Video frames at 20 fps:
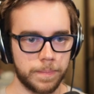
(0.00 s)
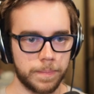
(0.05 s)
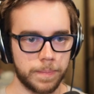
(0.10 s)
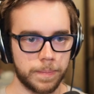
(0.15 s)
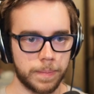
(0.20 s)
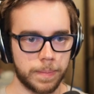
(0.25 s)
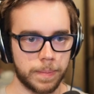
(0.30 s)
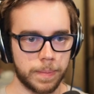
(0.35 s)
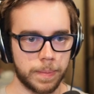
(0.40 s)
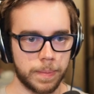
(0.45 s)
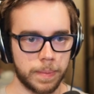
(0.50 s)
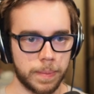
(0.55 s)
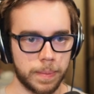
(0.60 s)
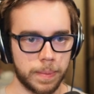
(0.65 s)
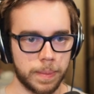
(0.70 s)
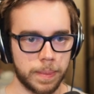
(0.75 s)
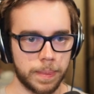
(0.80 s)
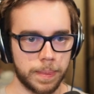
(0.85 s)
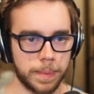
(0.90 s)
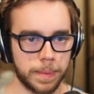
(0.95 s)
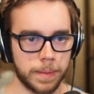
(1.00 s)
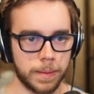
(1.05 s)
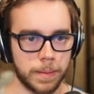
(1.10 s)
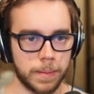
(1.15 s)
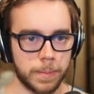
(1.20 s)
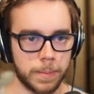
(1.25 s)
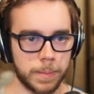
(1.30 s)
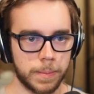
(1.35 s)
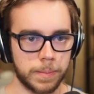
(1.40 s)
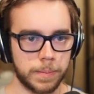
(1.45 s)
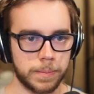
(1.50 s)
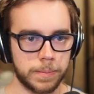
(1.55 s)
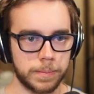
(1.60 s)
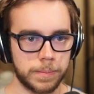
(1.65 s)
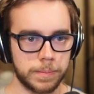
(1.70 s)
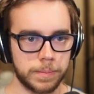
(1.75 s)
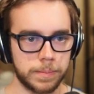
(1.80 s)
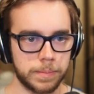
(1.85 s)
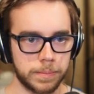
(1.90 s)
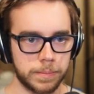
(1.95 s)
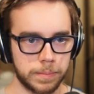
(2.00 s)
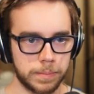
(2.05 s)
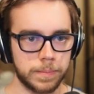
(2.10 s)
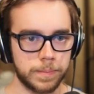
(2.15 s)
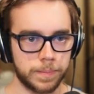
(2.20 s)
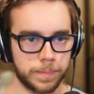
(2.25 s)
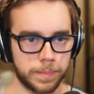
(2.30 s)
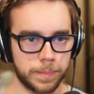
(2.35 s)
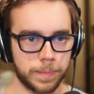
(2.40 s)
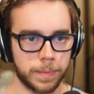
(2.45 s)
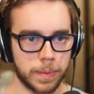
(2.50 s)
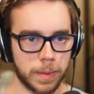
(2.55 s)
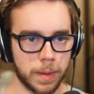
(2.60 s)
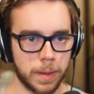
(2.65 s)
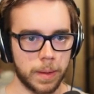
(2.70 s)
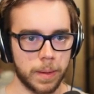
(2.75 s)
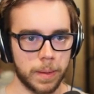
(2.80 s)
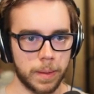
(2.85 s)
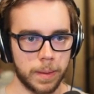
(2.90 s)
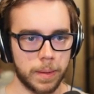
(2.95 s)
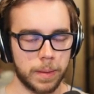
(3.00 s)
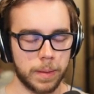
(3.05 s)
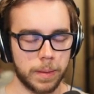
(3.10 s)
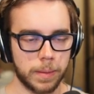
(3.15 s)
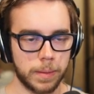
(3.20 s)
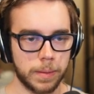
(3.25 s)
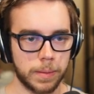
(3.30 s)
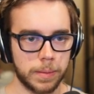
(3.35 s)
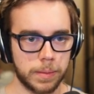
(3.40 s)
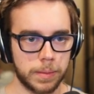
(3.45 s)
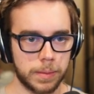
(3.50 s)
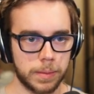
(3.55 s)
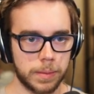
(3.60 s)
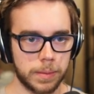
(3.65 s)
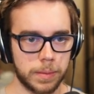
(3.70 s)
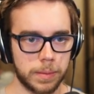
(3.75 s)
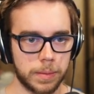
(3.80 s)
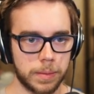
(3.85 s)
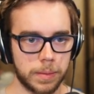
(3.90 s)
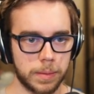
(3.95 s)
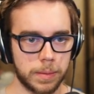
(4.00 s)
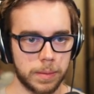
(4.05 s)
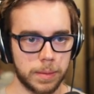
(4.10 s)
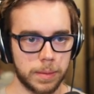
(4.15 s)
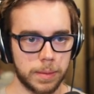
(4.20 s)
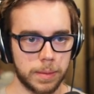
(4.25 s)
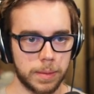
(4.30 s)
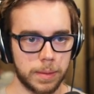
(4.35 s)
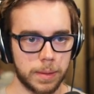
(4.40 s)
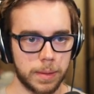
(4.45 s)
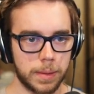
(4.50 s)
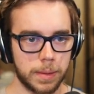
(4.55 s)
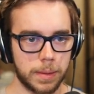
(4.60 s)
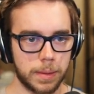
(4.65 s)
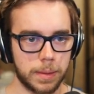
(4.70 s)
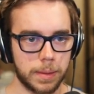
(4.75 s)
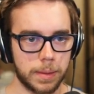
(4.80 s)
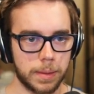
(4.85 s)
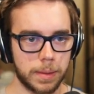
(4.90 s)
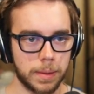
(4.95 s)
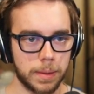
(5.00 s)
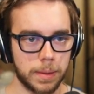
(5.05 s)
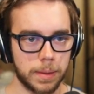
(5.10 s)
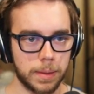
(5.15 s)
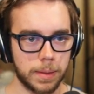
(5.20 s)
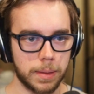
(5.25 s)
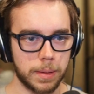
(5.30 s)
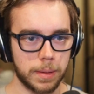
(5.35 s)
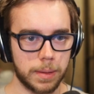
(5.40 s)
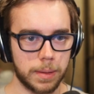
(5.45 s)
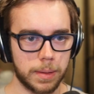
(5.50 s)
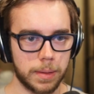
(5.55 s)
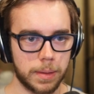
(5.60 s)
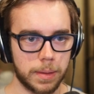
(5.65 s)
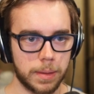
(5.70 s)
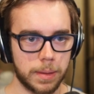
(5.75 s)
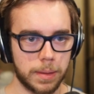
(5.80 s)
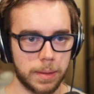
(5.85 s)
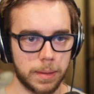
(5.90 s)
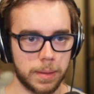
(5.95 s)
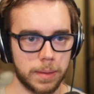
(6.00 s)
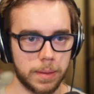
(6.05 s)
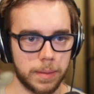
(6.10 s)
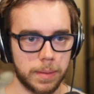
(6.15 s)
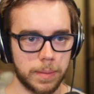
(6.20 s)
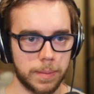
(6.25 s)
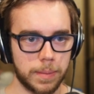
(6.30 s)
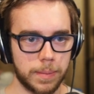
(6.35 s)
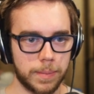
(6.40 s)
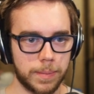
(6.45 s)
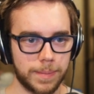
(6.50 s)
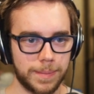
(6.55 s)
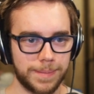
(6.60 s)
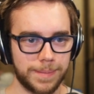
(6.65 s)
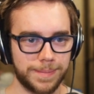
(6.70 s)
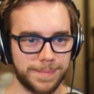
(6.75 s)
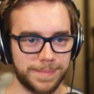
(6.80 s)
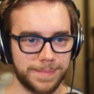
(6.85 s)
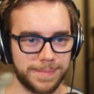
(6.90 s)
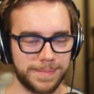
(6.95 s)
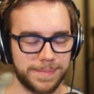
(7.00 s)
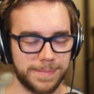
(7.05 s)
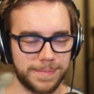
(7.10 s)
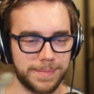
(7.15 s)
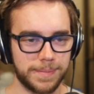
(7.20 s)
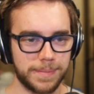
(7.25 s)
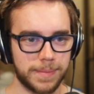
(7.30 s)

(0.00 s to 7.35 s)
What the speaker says: [no speech]